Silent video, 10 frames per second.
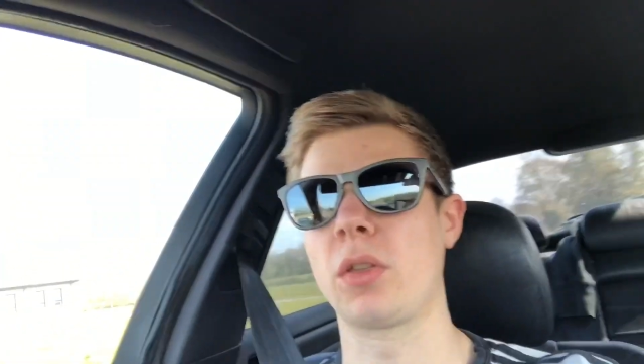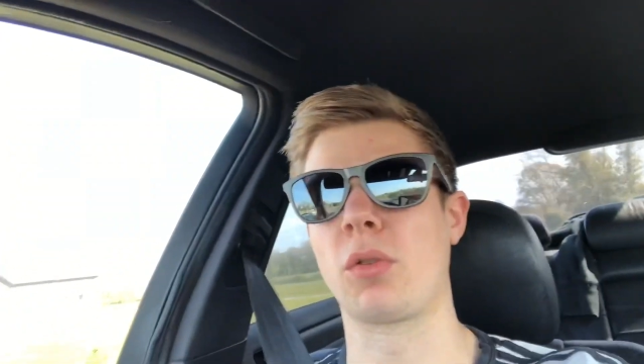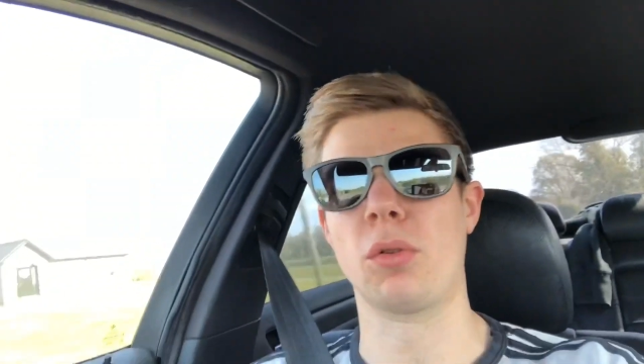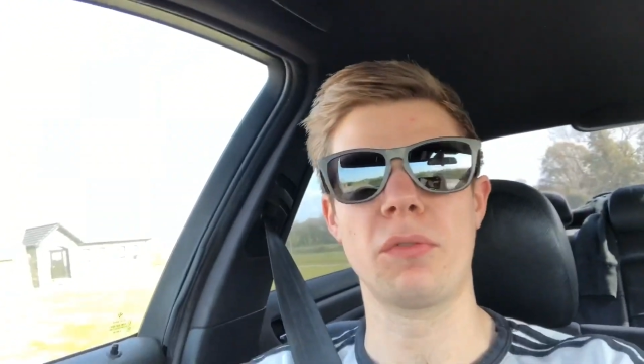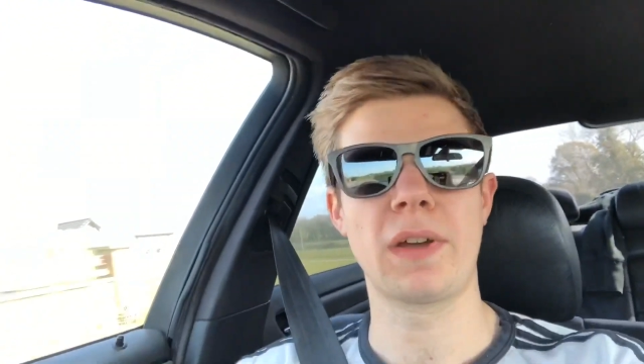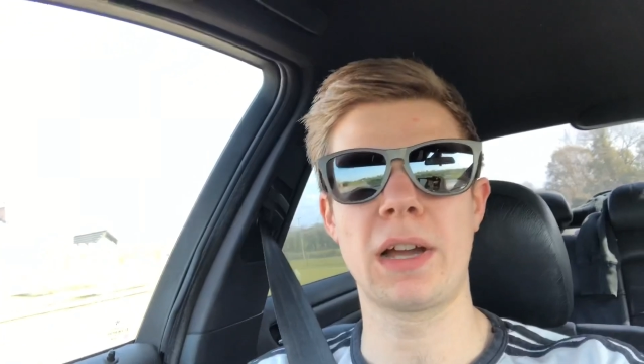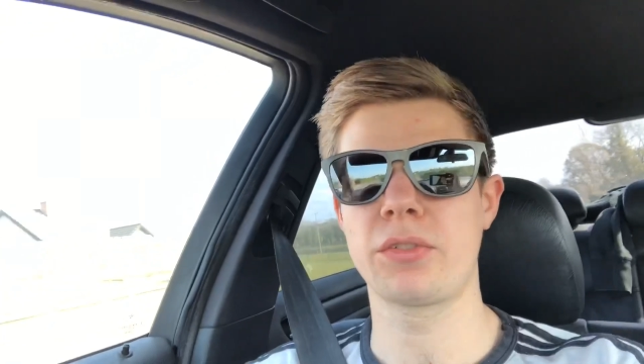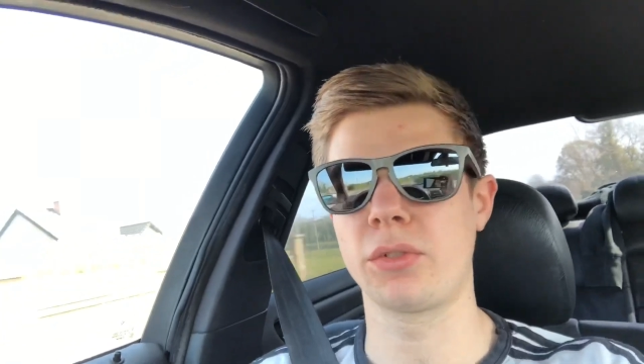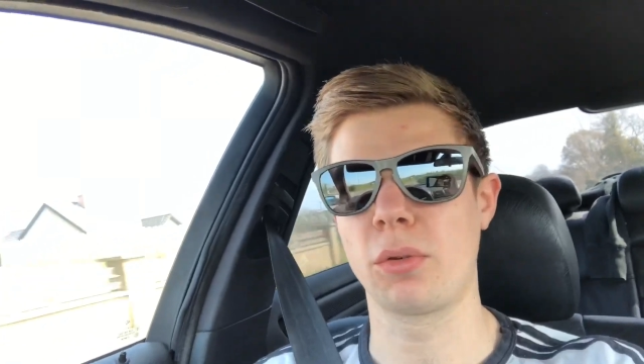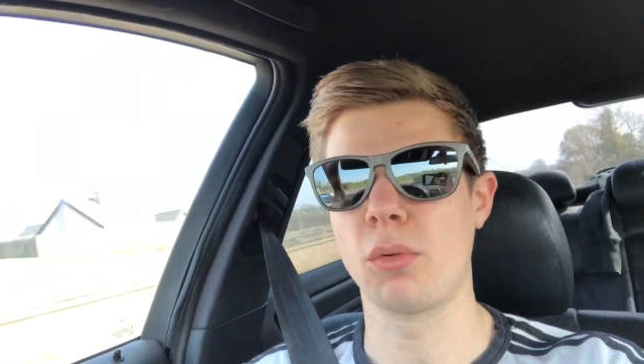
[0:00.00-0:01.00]

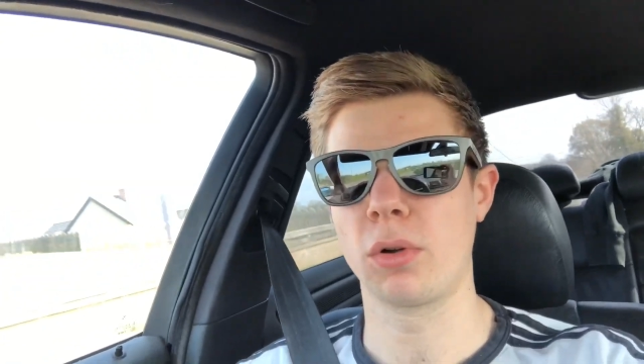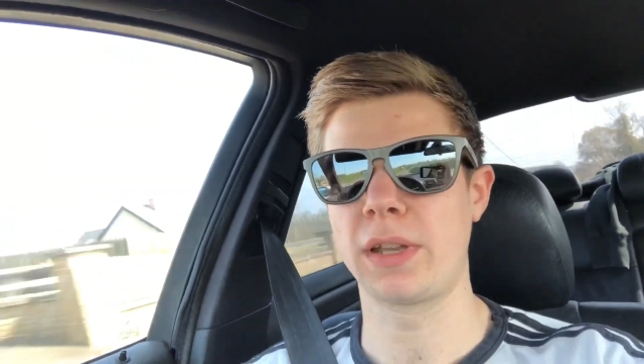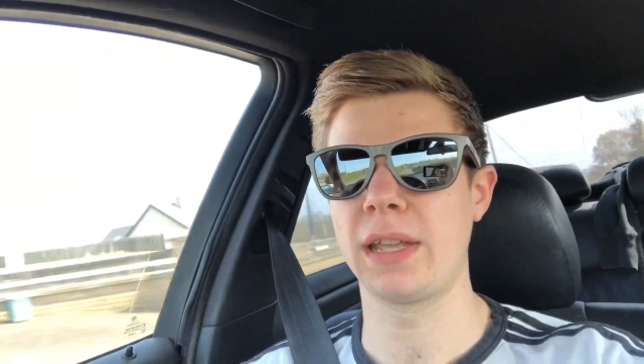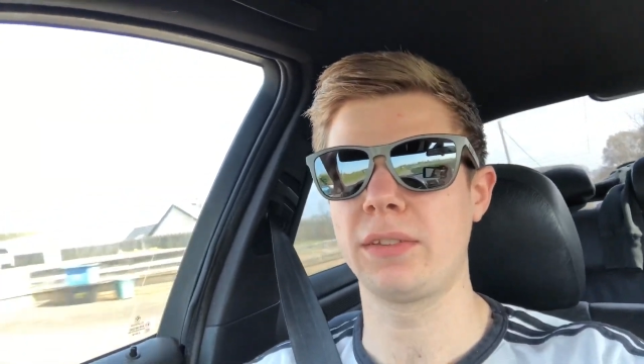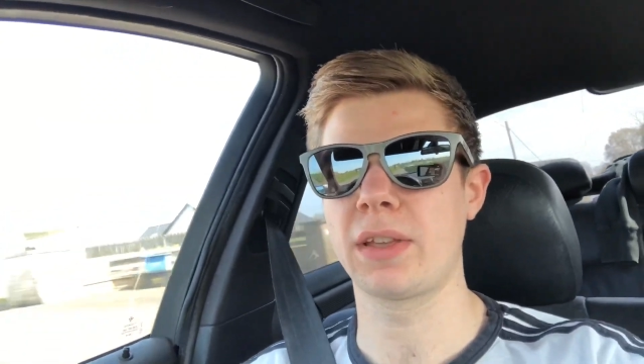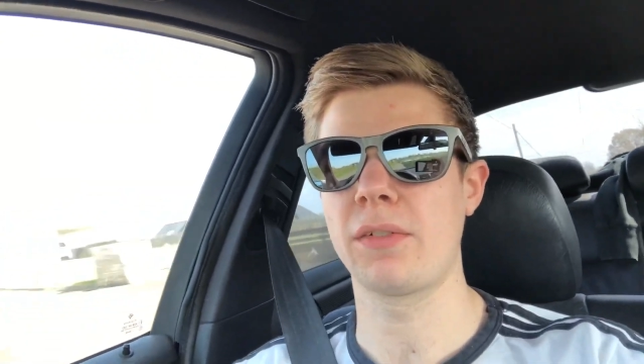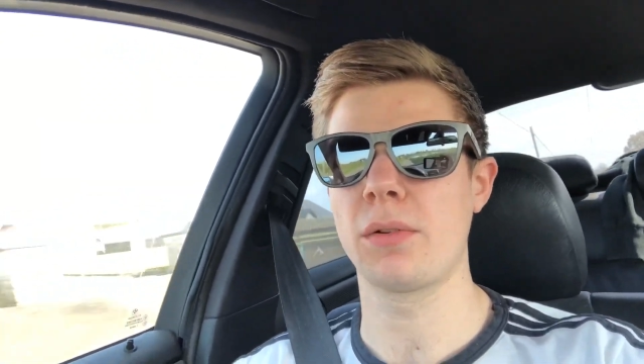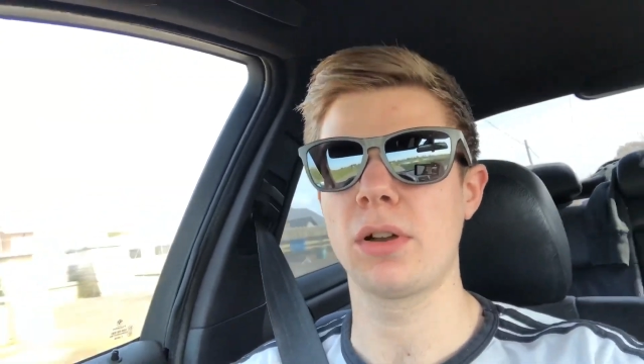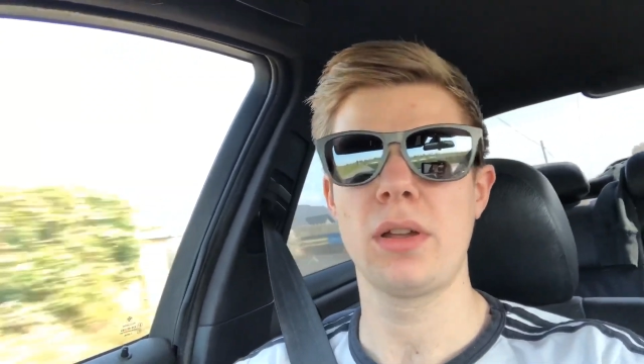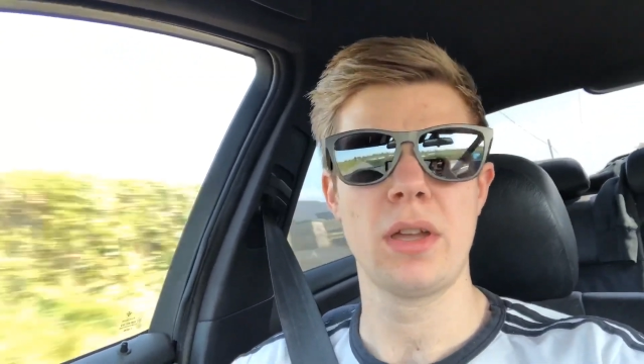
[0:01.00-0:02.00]
coronavirus and quarantines everywhere.